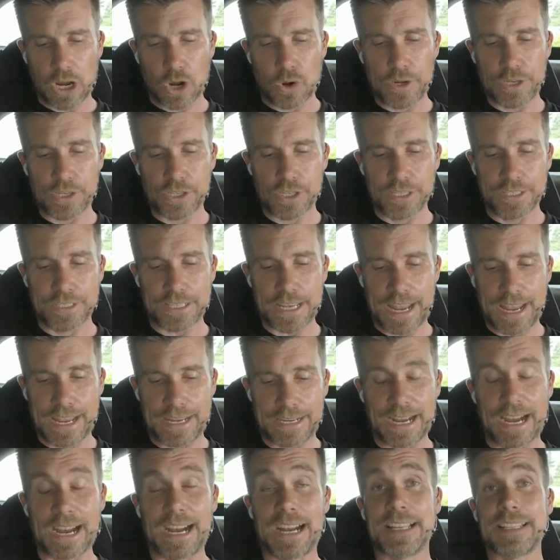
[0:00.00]
questions
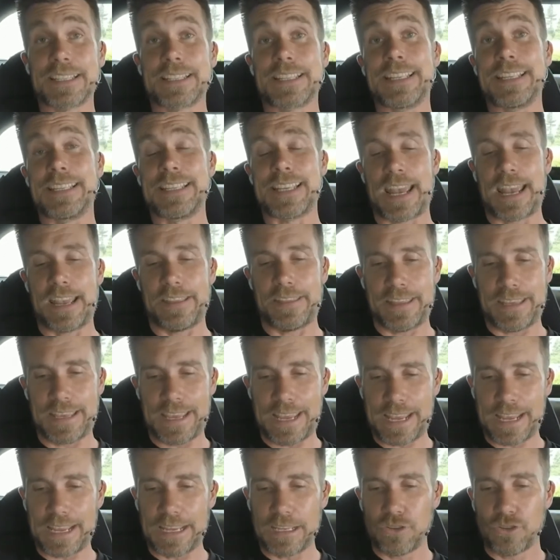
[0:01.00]
and answers at the
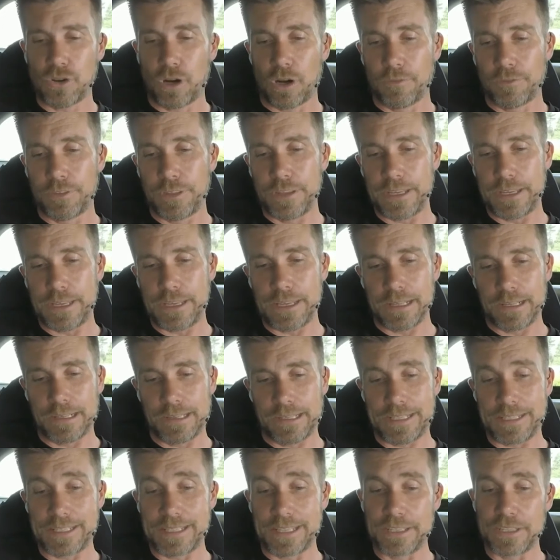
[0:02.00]
end of the
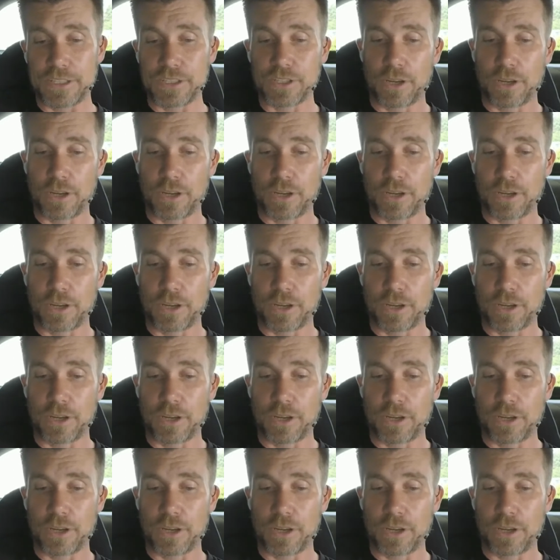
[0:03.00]
lesson,